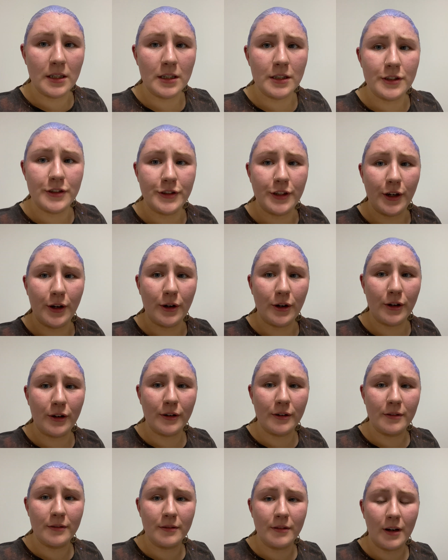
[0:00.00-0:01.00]

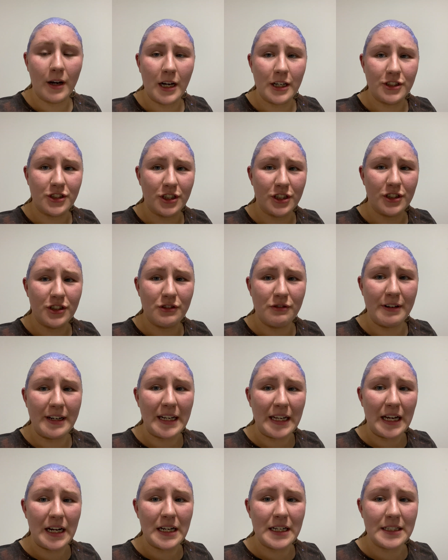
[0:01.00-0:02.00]
So I just
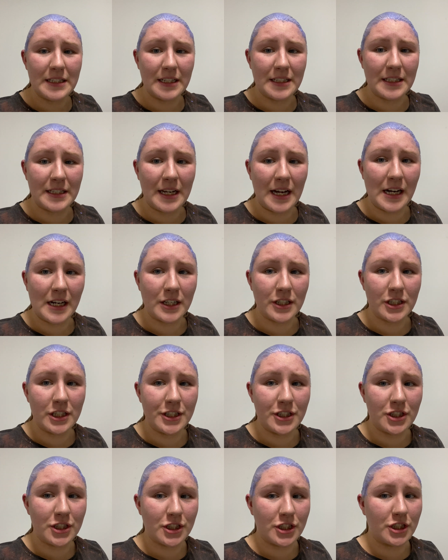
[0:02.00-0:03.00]
realised I didn't
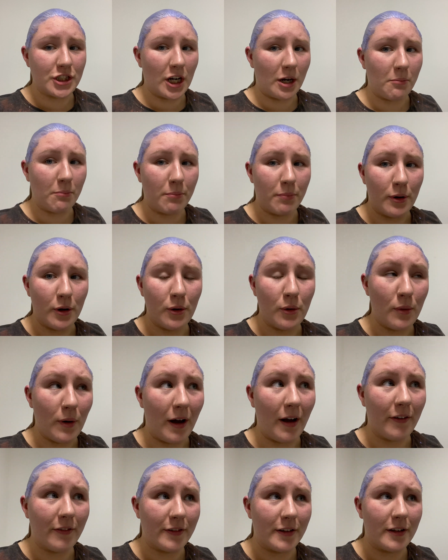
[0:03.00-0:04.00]
actually shampoo
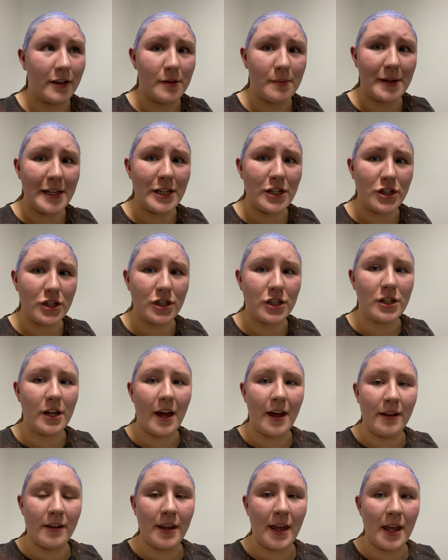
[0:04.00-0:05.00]
after the bleach
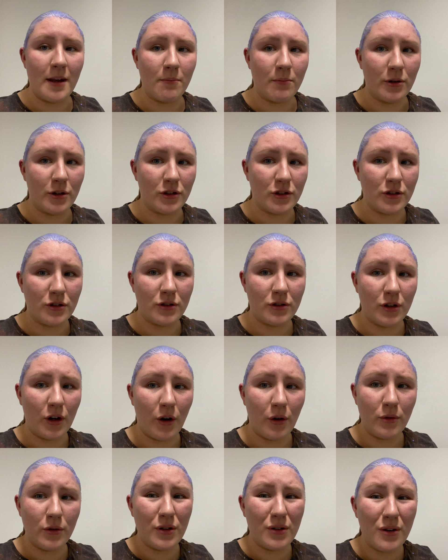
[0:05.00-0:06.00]
and then put
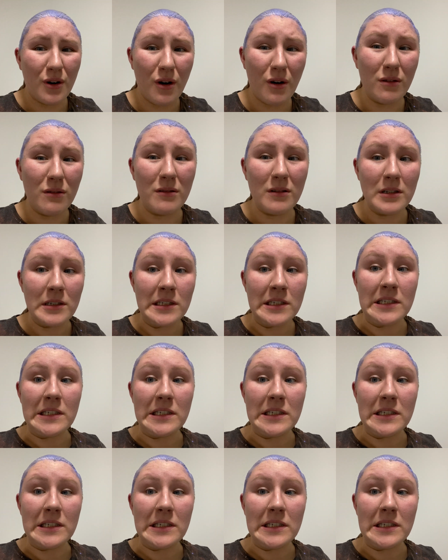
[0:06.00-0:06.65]
toner on.